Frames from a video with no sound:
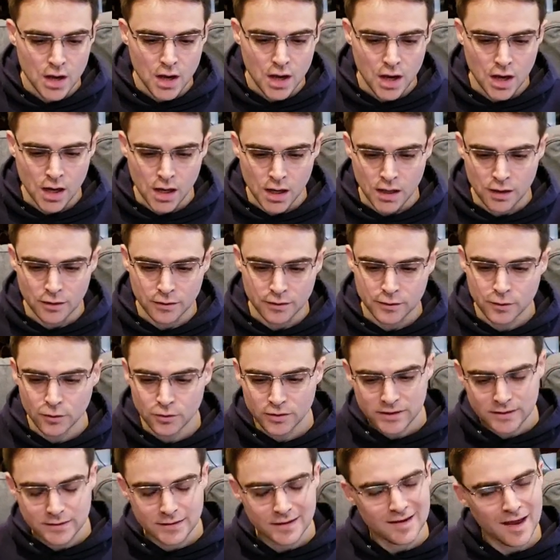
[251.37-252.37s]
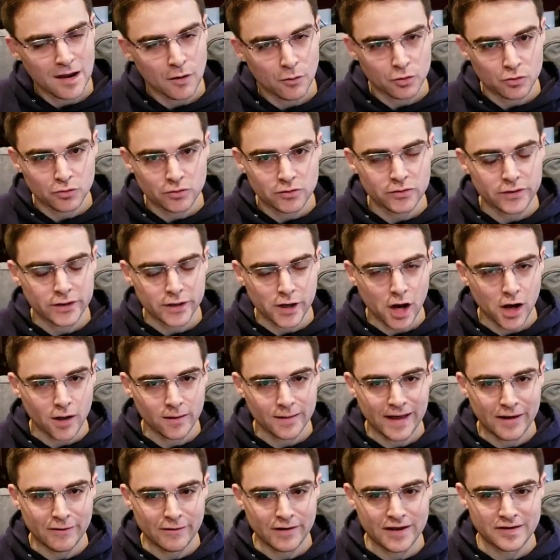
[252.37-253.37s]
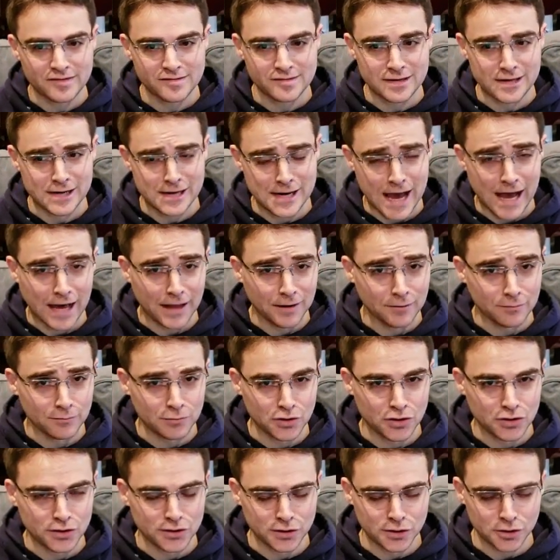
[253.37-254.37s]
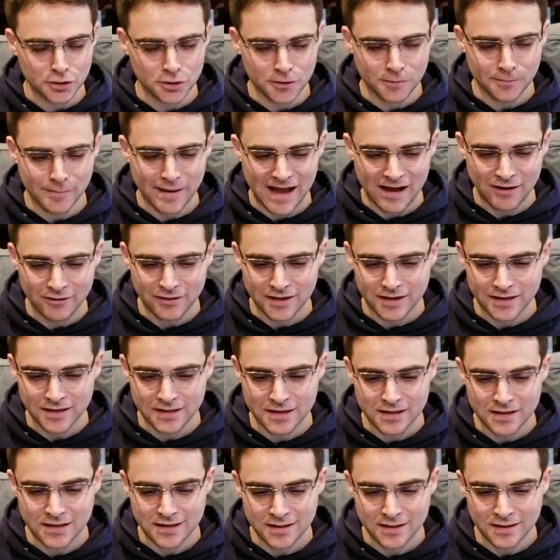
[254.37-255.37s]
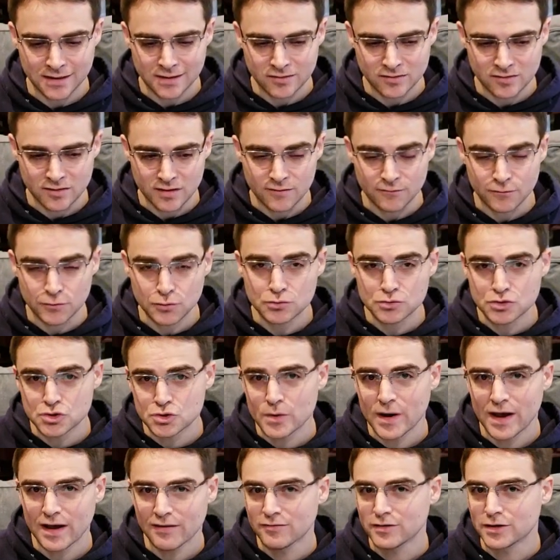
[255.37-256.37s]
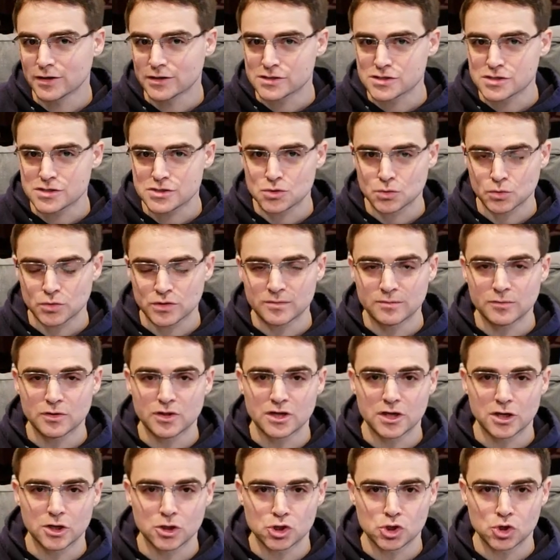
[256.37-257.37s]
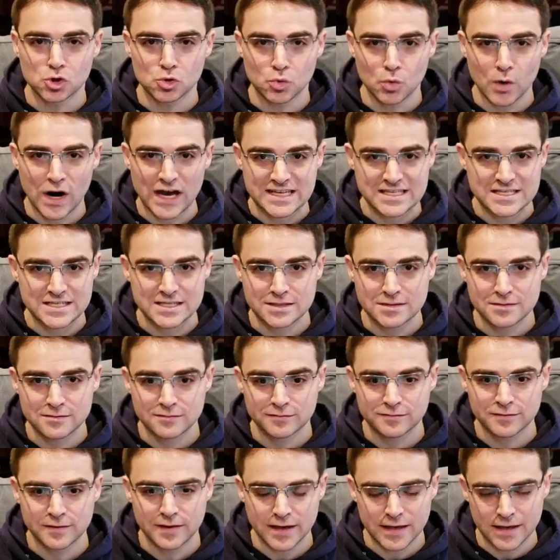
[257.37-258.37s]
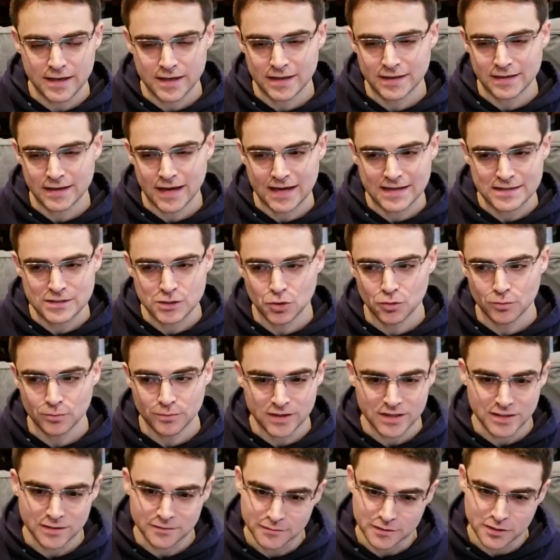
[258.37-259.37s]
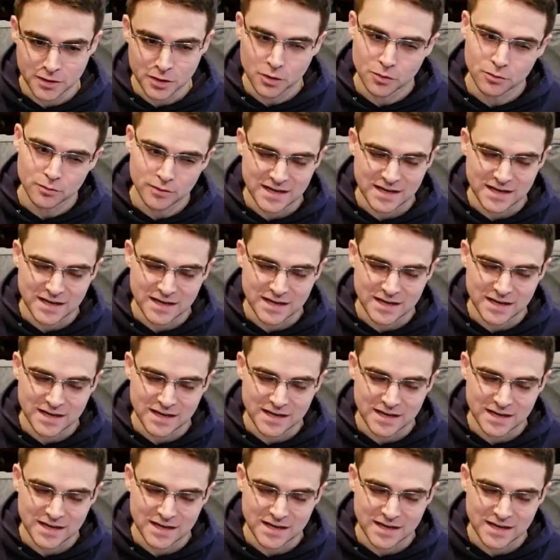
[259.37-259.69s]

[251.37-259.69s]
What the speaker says: The only thing I would really call out as not being good about it is if you do have an extremely aggressive, and I don't mean,